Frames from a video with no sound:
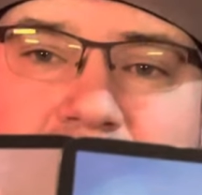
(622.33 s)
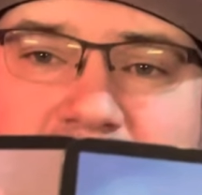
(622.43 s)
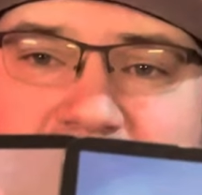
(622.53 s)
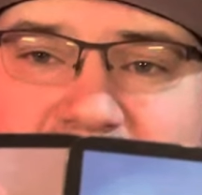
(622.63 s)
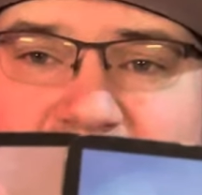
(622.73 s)

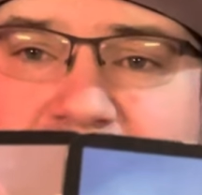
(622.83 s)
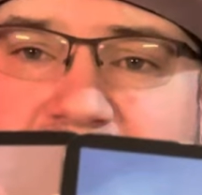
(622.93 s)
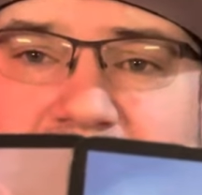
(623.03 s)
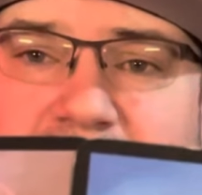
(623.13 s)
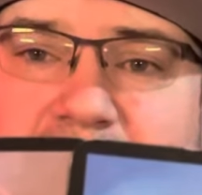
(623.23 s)
this
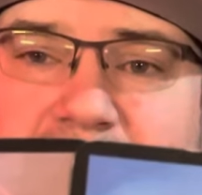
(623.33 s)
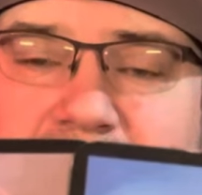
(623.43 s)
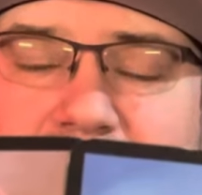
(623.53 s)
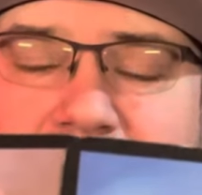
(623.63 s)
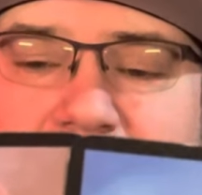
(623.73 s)
connection is
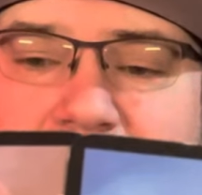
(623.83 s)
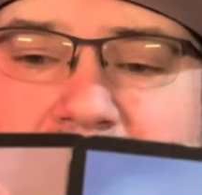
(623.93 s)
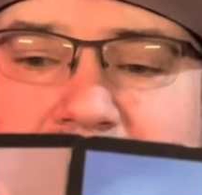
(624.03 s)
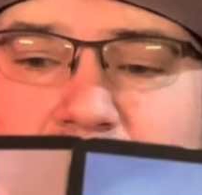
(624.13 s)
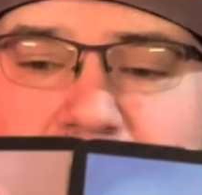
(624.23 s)
and
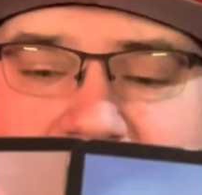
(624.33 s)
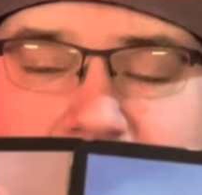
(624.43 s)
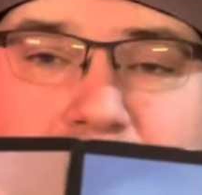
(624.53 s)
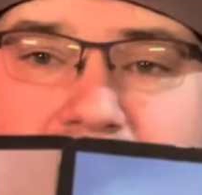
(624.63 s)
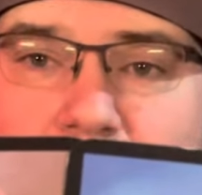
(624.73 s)
how
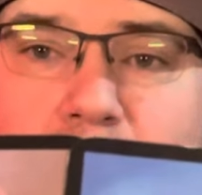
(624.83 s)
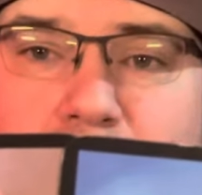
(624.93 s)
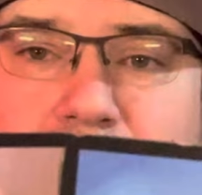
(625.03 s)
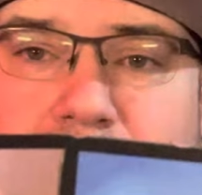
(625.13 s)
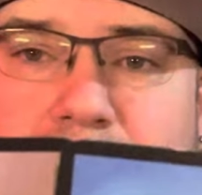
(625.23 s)
deep it
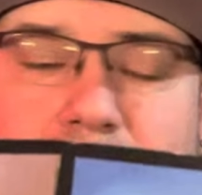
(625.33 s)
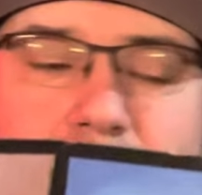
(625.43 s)
goes.